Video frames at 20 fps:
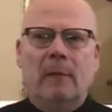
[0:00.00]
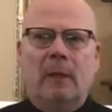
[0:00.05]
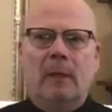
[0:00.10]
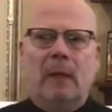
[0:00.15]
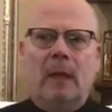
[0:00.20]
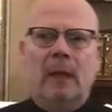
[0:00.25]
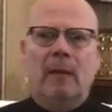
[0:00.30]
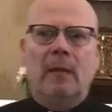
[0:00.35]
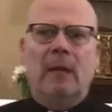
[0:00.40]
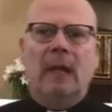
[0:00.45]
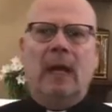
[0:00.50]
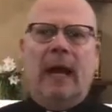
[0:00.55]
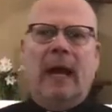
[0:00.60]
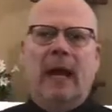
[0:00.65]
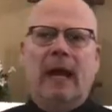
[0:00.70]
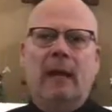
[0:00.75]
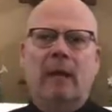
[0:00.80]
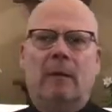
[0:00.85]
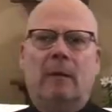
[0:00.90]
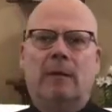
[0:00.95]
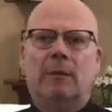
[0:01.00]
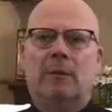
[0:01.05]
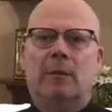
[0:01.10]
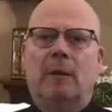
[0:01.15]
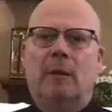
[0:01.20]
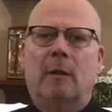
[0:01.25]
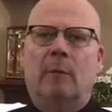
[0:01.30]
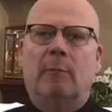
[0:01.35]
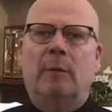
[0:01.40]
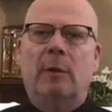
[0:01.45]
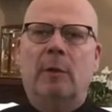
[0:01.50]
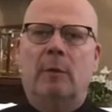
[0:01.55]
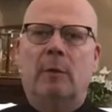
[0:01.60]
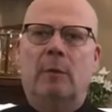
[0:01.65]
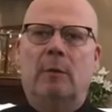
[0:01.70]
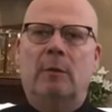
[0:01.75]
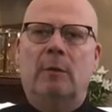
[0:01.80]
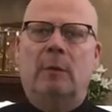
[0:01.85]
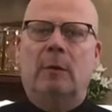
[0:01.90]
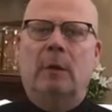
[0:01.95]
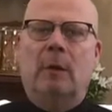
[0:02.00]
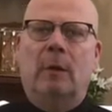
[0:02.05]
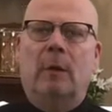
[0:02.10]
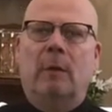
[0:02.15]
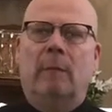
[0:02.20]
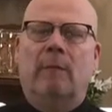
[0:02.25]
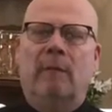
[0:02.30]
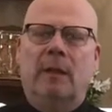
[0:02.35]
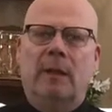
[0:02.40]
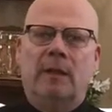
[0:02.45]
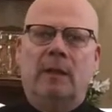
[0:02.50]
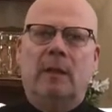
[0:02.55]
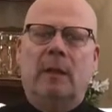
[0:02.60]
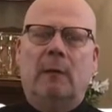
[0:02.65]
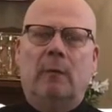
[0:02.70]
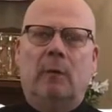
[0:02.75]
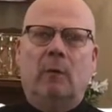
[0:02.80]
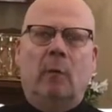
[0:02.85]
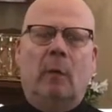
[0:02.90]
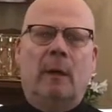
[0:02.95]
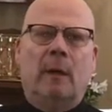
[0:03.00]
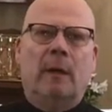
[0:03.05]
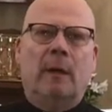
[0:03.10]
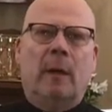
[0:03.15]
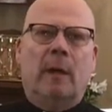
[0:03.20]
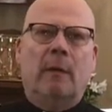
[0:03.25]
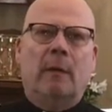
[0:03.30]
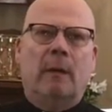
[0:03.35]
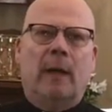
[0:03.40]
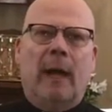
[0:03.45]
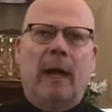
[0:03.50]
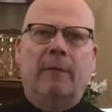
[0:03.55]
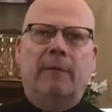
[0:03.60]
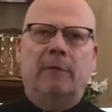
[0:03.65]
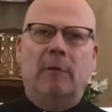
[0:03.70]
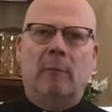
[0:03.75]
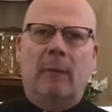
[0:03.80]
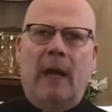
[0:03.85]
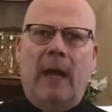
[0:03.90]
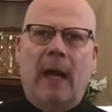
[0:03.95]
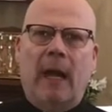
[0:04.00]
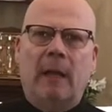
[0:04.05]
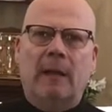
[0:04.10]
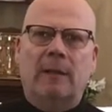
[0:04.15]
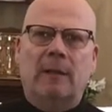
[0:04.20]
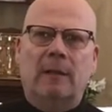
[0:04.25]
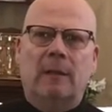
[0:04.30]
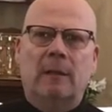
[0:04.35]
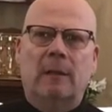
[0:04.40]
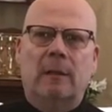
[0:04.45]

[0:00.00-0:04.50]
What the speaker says: in the aisles or in the pews visiting with one another after Mass.